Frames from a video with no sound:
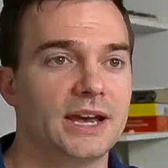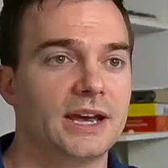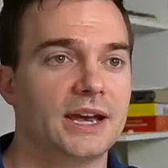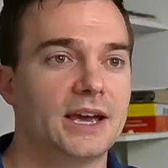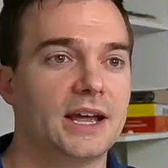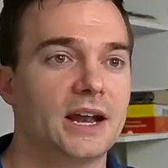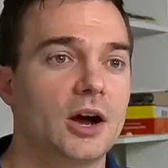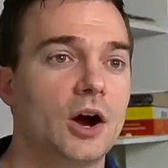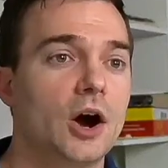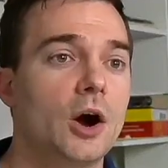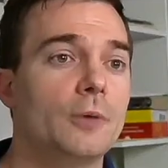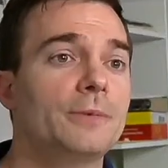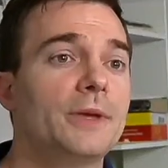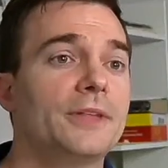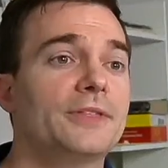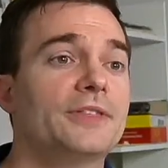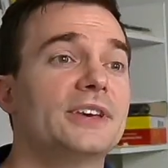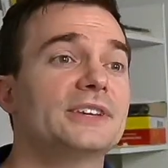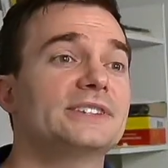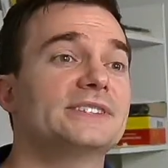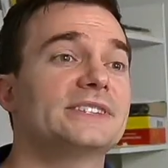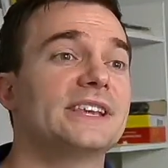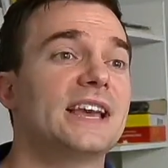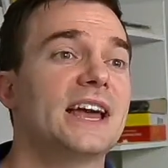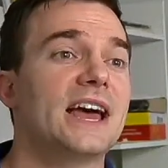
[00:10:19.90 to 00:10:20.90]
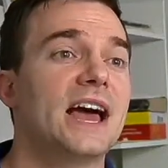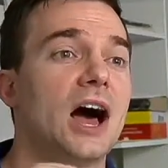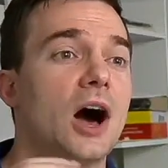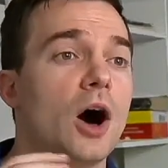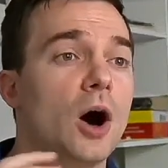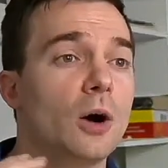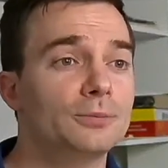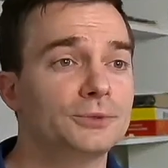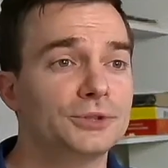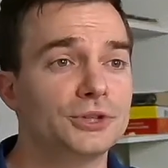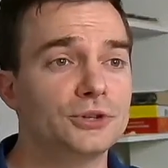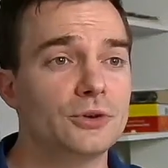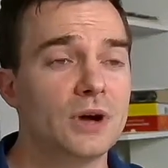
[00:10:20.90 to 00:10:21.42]
And I hope that this
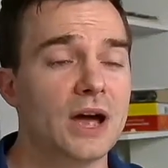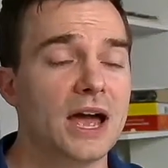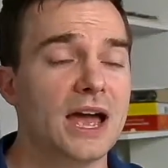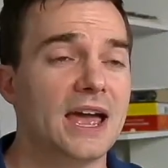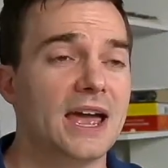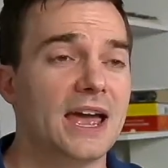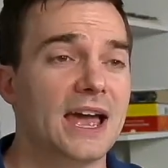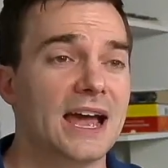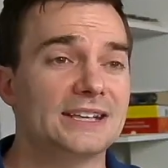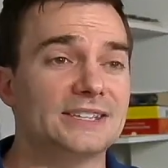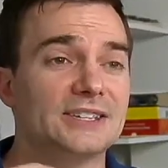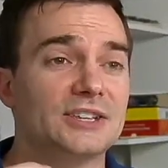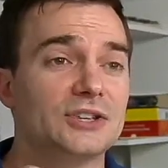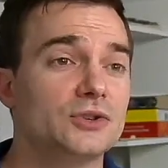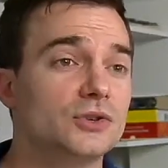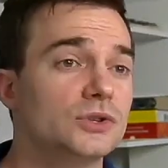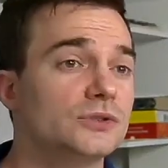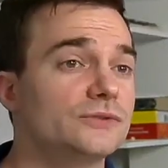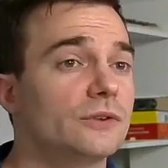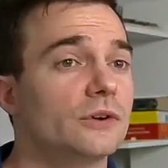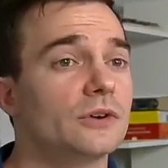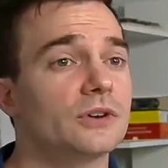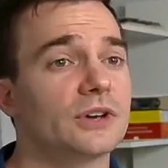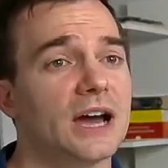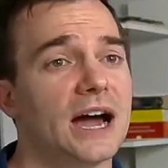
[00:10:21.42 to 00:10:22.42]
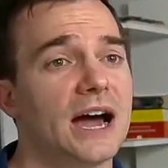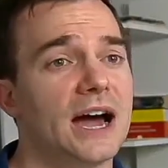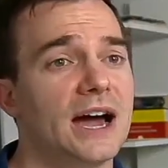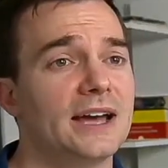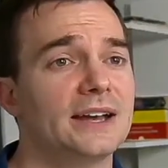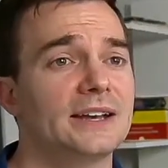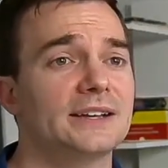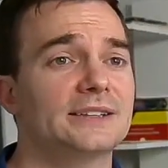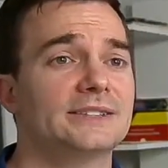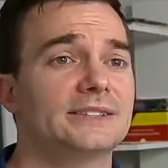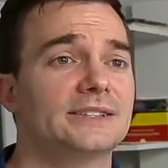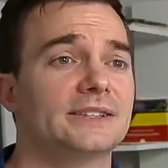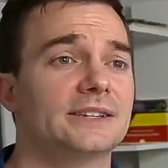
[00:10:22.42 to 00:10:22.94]
helped you as a useful
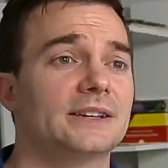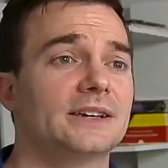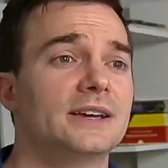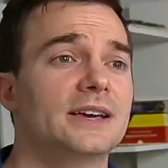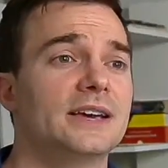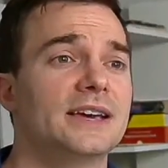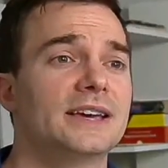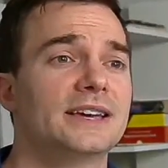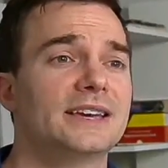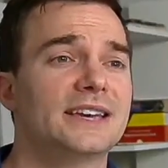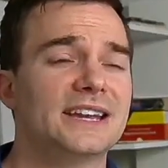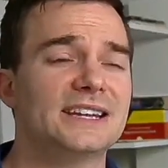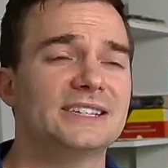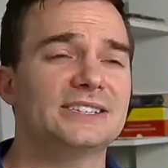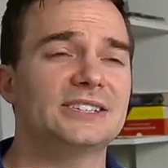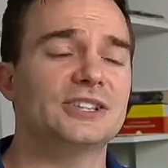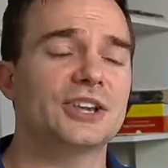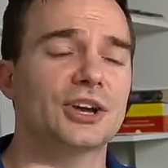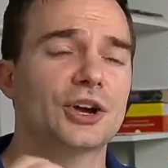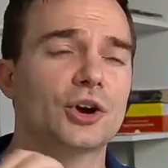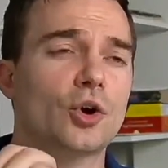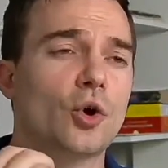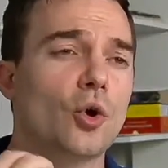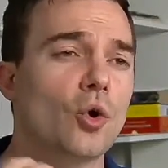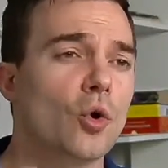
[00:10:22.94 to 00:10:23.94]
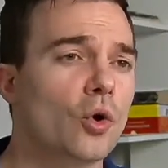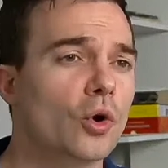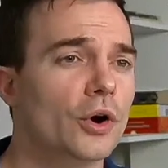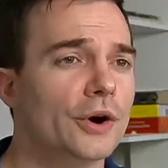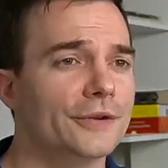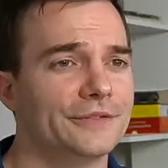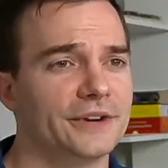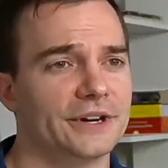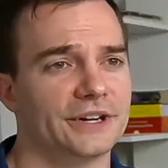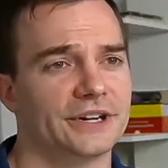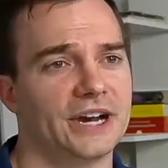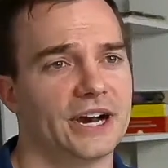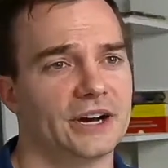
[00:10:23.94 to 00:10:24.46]
guide to getting to the core
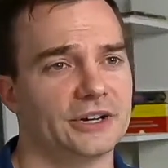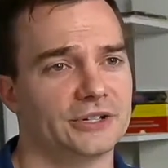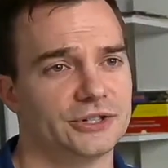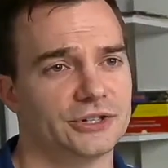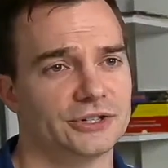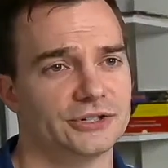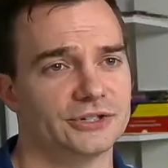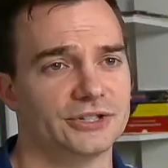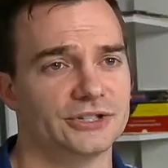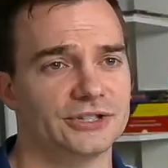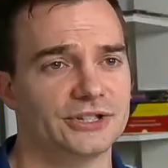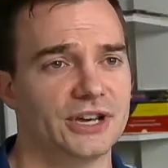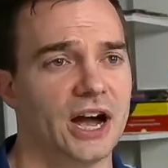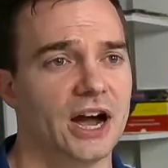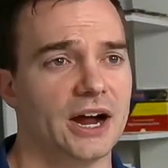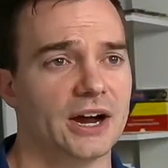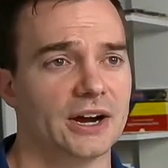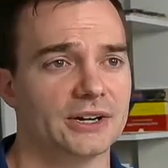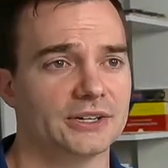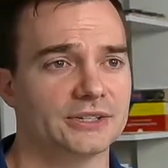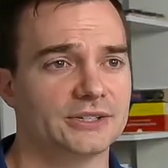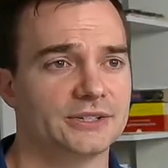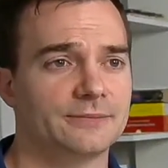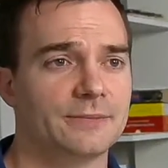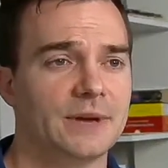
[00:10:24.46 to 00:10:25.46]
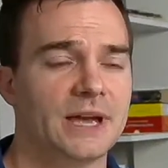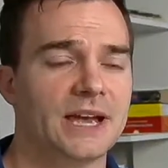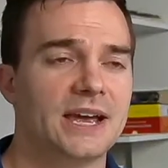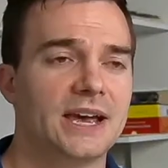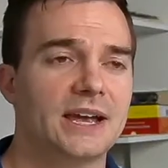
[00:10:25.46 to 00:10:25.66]
of your character's desires.